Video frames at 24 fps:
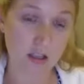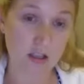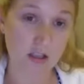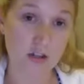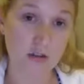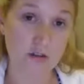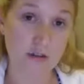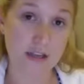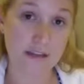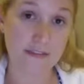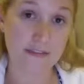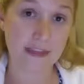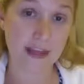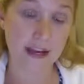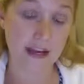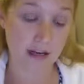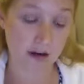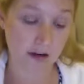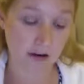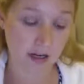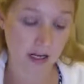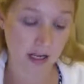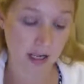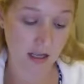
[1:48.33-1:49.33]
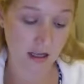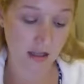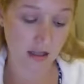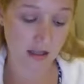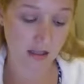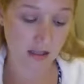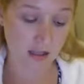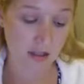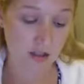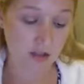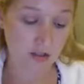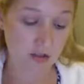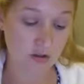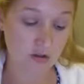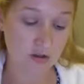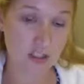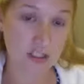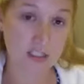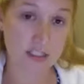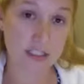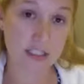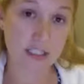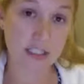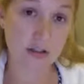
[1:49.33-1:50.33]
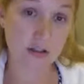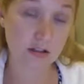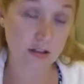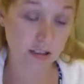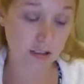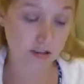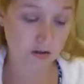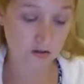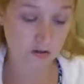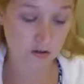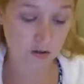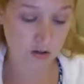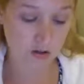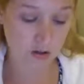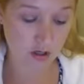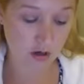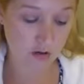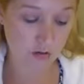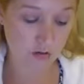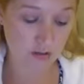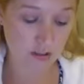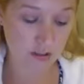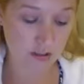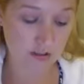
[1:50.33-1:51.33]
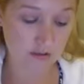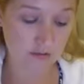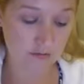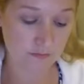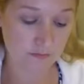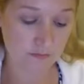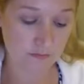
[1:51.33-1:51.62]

you get that area. So just little strokes